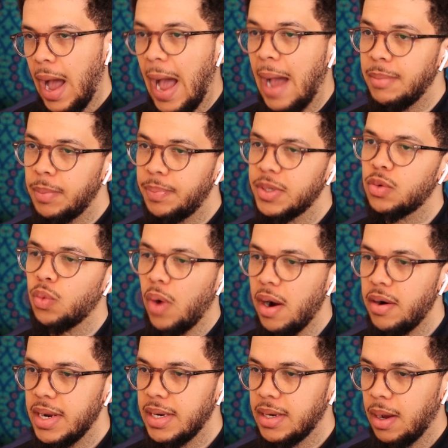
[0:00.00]
I'm a bit
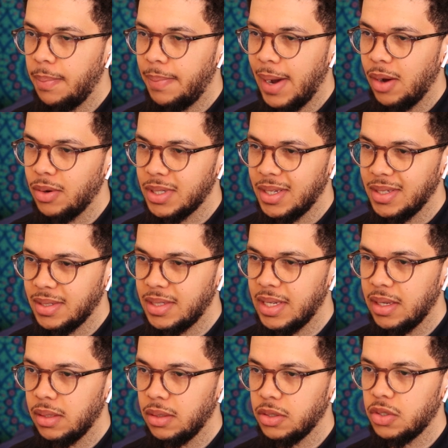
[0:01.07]
worried about a
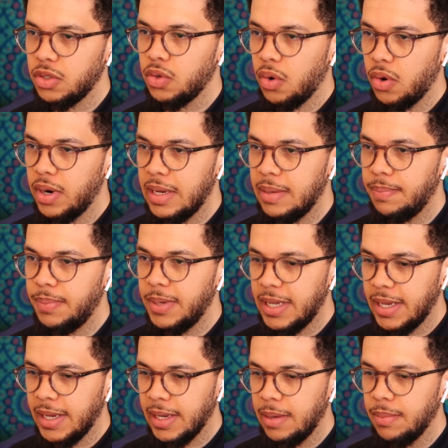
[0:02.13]
single story
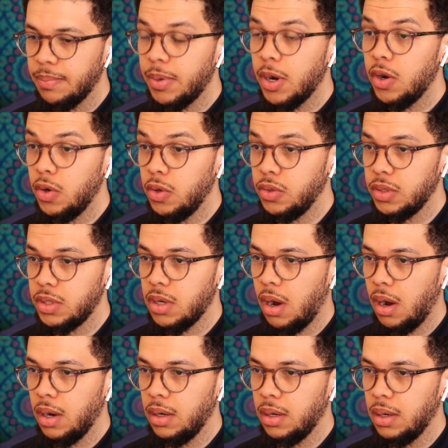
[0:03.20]
being imposed
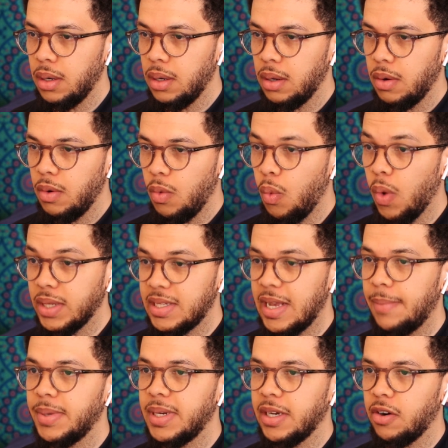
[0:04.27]
on what's
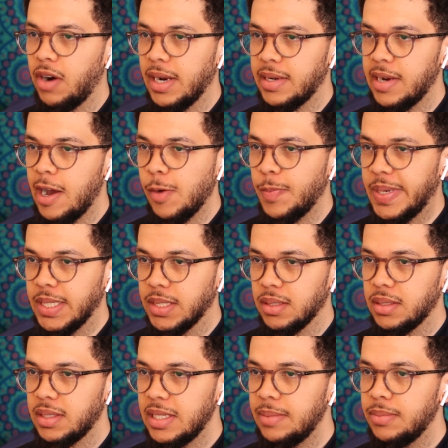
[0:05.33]
happening right now, because
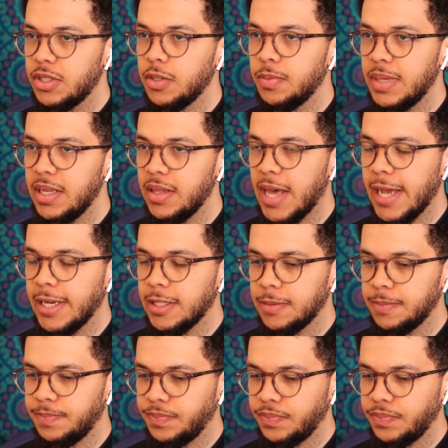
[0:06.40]
it seems to me that,